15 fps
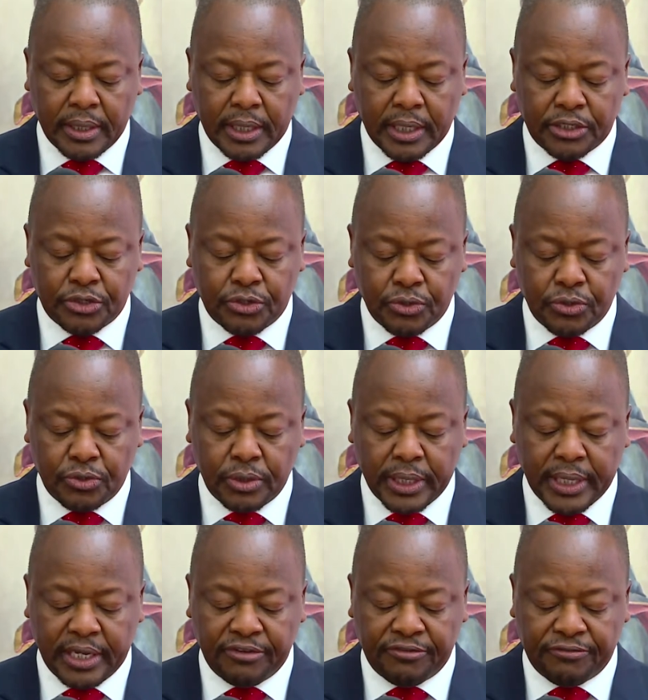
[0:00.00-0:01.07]
a true
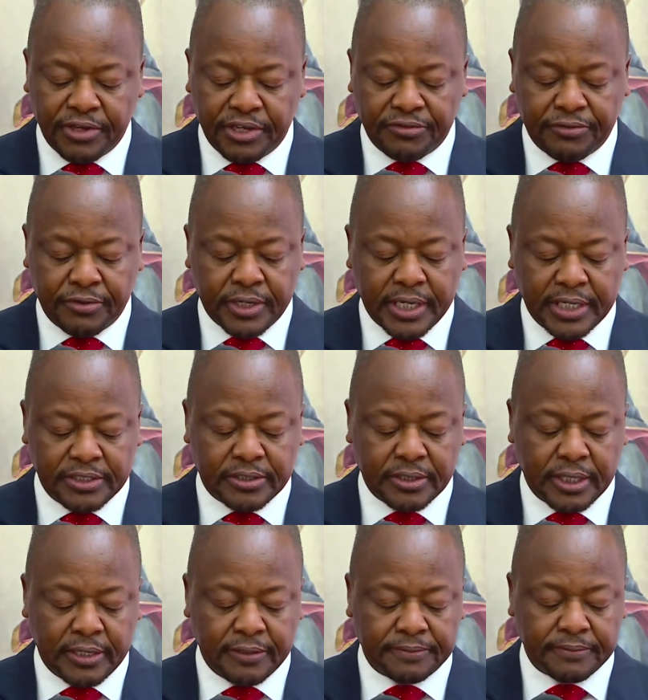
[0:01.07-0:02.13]
and faithful
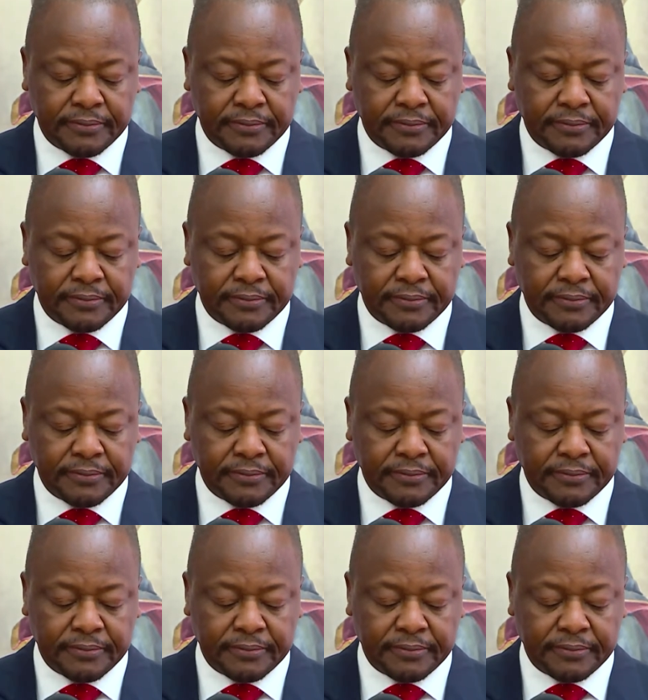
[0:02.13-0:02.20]
counselor